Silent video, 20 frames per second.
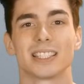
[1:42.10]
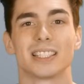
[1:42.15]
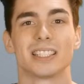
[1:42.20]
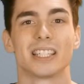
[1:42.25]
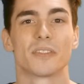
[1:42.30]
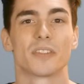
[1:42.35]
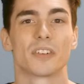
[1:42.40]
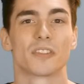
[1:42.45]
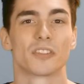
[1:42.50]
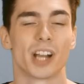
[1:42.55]
is
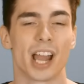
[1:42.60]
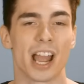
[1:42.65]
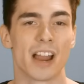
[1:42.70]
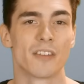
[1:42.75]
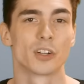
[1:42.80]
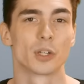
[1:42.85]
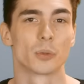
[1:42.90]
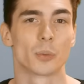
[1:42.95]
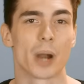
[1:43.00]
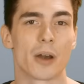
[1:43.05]
different for
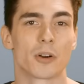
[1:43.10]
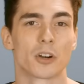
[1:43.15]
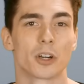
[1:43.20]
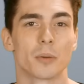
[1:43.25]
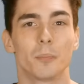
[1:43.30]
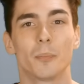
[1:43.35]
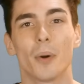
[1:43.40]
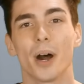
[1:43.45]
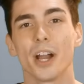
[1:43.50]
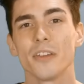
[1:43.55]
every router,
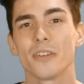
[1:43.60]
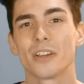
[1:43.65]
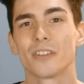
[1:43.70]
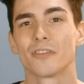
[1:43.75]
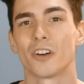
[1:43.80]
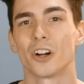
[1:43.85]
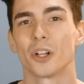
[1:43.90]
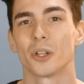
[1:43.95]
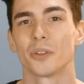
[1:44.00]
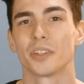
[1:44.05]
but you can
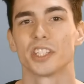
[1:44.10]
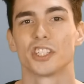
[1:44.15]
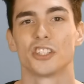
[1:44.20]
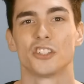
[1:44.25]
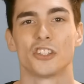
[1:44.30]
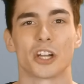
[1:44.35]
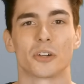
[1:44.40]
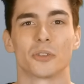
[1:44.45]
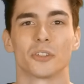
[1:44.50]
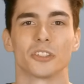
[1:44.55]
follow these
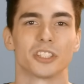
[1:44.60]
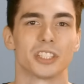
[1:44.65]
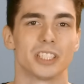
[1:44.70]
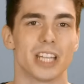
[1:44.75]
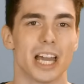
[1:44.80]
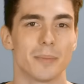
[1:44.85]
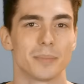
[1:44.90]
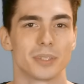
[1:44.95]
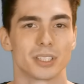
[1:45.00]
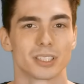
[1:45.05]
general
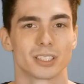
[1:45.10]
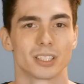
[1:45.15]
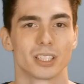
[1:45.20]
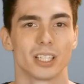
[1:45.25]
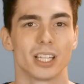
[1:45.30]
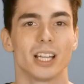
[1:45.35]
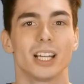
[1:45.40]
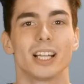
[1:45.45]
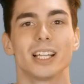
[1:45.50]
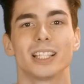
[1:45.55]
steps.
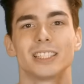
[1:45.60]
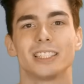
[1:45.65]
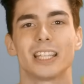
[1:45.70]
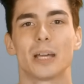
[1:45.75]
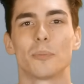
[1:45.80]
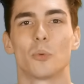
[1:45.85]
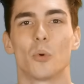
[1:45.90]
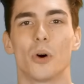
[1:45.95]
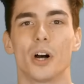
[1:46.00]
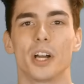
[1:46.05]

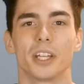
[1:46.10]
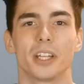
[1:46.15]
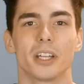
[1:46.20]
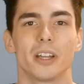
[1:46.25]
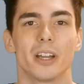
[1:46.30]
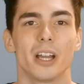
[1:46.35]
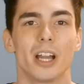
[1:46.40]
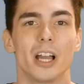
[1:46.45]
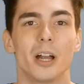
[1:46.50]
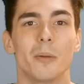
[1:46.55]
Step 1.
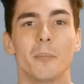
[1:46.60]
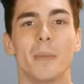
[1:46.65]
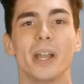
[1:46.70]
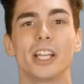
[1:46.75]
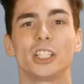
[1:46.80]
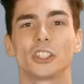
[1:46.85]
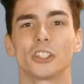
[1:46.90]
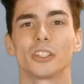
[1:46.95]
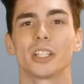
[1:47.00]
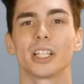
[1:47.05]

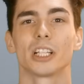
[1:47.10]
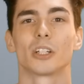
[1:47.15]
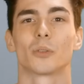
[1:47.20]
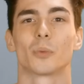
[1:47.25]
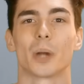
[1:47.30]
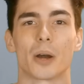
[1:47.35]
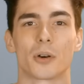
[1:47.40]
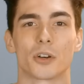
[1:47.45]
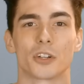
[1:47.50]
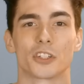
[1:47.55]
Make sure that your
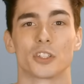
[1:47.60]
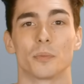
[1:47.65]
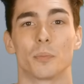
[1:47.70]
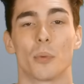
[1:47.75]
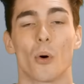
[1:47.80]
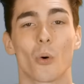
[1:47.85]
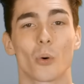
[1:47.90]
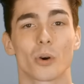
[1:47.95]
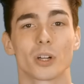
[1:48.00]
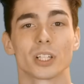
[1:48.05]
router
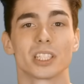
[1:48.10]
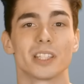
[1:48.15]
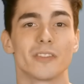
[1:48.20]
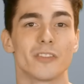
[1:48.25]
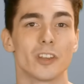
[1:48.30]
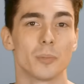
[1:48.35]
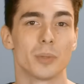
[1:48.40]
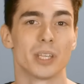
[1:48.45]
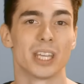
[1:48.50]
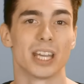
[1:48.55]
supports the
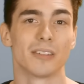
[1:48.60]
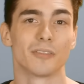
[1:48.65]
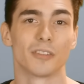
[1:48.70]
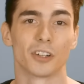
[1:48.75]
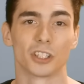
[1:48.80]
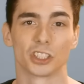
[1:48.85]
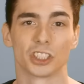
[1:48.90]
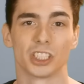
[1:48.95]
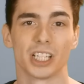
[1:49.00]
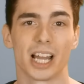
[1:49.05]
VPN
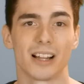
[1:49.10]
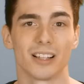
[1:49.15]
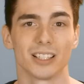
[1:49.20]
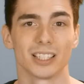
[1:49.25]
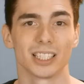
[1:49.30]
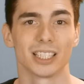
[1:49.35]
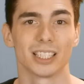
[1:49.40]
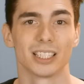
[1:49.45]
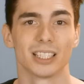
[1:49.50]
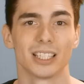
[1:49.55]

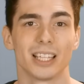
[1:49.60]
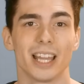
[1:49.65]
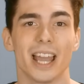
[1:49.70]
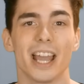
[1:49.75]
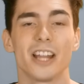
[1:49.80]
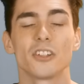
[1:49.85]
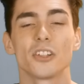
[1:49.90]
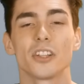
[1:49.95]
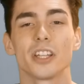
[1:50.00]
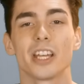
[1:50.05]
functionality.
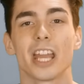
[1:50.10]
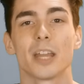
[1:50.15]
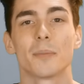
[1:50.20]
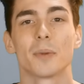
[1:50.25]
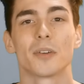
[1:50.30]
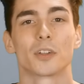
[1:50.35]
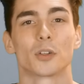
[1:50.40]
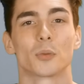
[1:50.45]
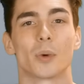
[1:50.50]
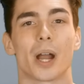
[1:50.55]
Enter the name
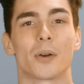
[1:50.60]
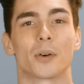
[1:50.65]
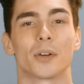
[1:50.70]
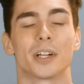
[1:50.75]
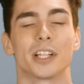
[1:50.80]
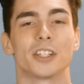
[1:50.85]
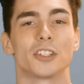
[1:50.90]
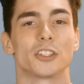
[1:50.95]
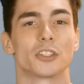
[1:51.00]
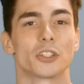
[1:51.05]
of your router
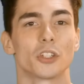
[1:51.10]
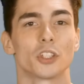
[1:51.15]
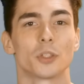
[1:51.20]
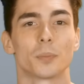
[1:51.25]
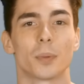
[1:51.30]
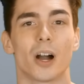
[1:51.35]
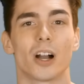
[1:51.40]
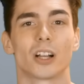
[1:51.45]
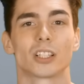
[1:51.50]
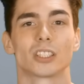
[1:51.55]
in the search
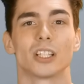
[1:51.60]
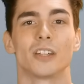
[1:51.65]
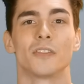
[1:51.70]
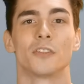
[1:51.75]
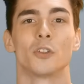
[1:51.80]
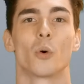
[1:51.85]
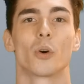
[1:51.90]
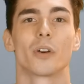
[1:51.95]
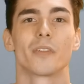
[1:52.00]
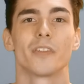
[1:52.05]
box of
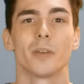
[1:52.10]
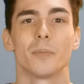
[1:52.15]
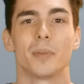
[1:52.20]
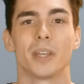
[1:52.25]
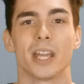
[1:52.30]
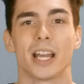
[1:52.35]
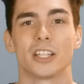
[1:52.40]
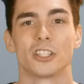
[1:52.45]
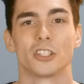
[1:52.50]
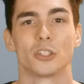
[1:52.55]

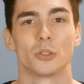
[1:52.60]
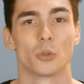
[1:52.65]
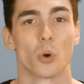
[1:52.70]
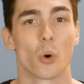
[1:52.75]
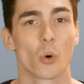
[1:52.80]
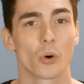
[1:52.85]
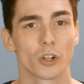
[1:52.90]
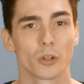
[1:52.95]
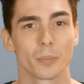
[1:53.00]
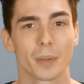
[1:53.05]
NordVPN's
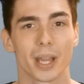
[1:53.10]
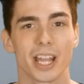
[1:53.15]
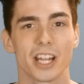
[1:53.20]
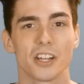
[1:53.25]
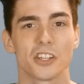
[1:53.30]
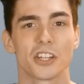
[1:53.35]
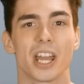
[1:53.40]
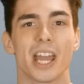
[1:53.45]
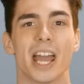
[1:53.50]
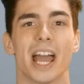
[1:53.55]
tutorial
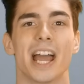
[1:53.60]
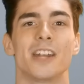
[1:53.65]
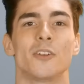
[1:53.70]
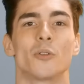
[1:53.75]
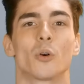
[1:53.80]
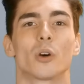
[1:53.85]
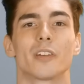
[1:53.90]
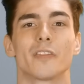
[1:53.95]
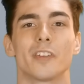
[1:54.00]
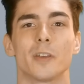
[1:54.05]
page at
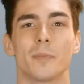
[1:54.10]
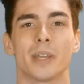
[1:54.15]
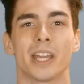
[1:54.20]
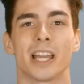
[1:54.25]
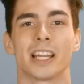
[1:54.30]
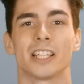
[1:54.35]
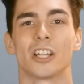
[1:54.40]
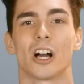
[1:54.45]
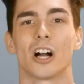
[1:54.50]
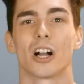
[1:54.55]

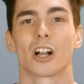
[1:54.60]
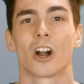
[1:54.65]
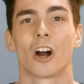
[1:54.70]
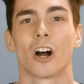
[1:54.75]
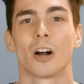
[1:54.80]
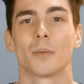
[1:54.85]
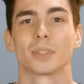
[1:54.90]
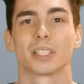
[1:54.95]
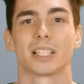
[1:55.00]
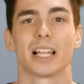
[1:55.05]

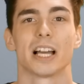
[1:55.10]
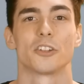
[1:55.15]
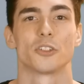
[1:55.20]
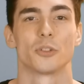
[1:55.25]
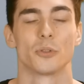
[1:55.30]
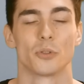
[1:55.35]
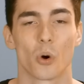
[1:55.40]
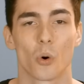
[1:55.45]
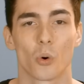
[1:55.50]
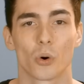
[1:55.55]

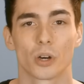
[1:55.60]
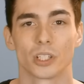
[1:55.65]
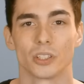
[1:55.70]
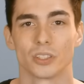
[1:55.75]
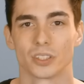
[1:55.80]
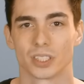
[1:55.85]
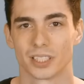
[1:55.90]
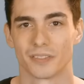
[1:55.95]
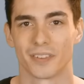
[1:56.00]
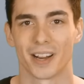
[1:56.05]

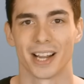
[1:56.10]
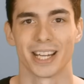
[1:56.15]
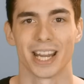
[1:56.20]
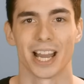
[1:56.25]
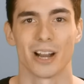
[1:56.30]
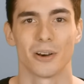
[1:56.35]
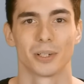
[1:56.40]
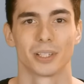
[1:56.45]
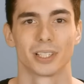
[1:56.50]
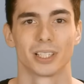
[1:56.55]
nordvpn.com/tutorials to find out.